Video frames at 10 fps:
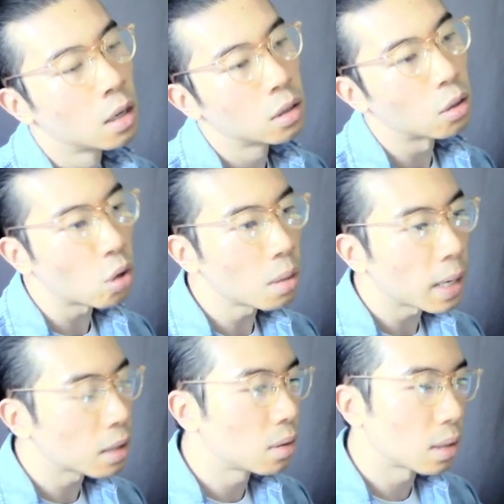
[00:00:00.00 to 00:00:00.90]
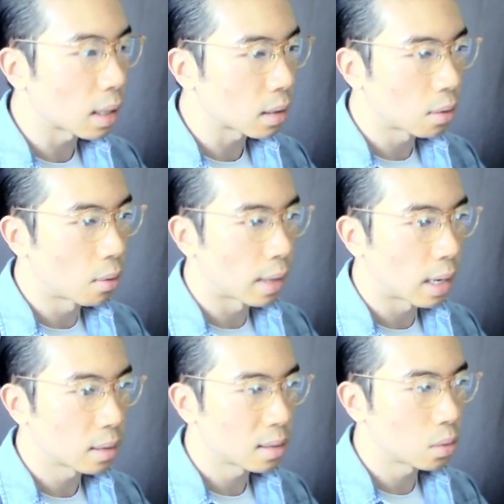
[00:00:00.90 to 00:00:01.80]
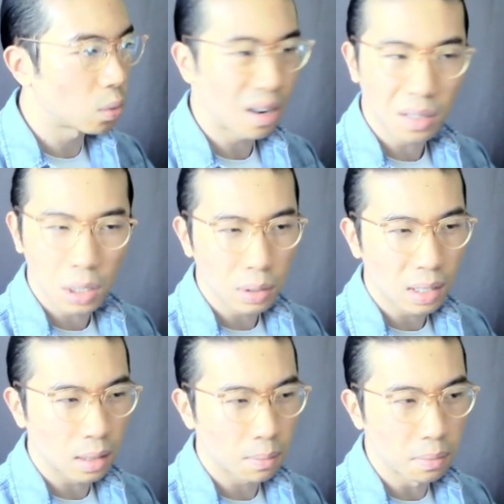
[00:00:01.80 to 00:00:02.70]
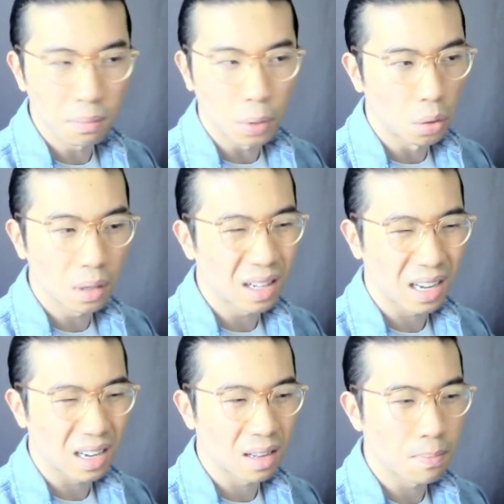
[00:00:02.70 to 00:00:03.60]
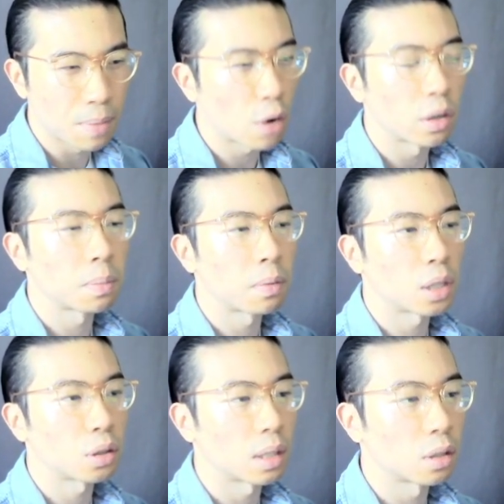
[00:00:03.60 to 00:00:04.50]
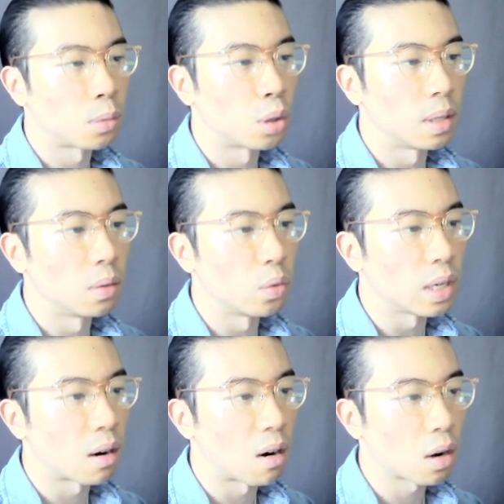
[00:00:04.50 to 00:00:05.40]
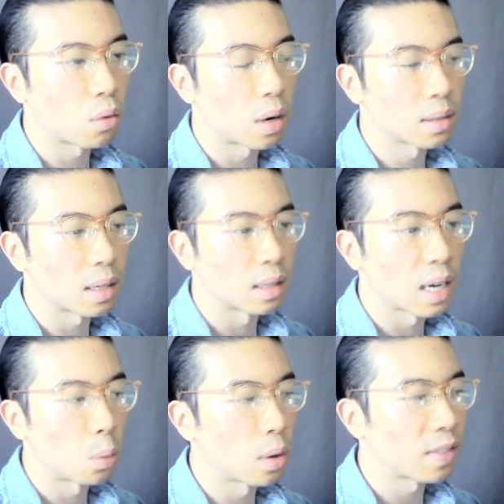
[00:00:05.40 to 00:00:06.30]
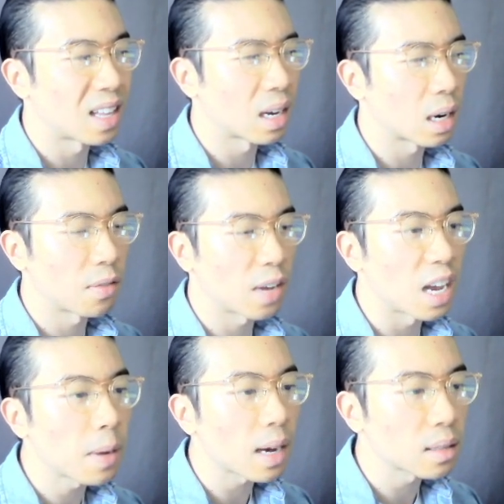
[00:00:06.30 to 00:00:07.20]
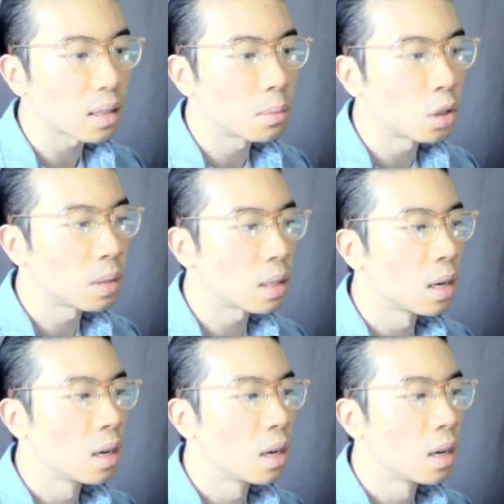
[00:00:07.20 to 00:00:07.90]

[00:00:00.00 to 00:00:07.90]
So going back to the technical analysis, we are still in a bearish pressure at the moment. We are crossing down. We have the negative apex at the moment.